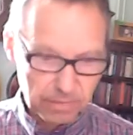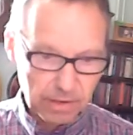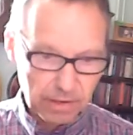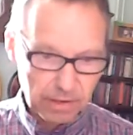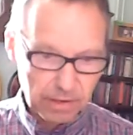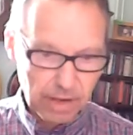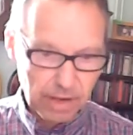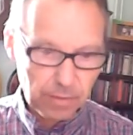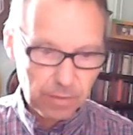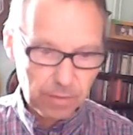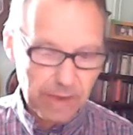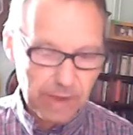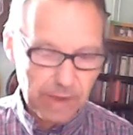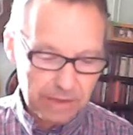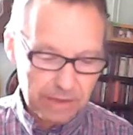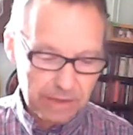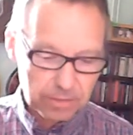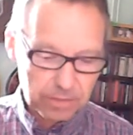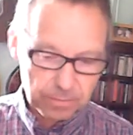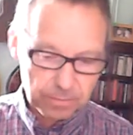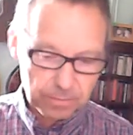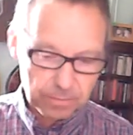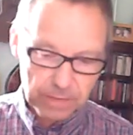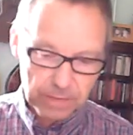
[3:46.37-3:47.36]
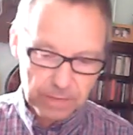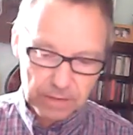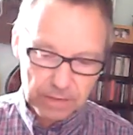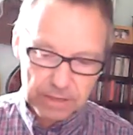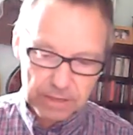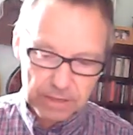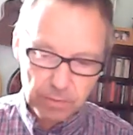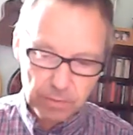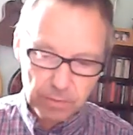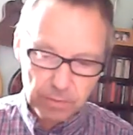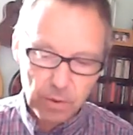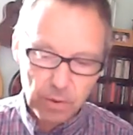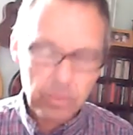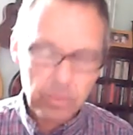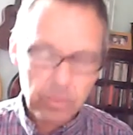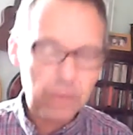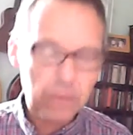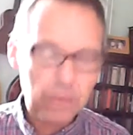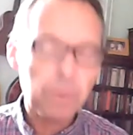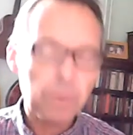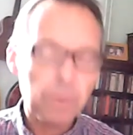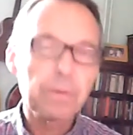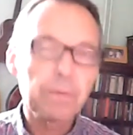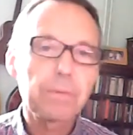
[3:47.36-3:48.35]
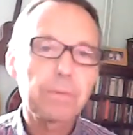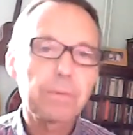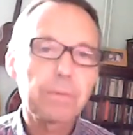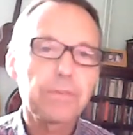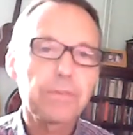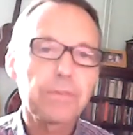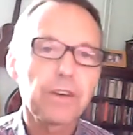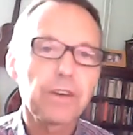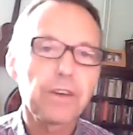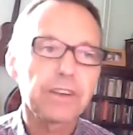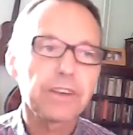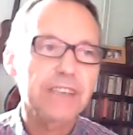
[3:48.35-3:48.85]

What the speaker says: and we had to, see which one we preferred.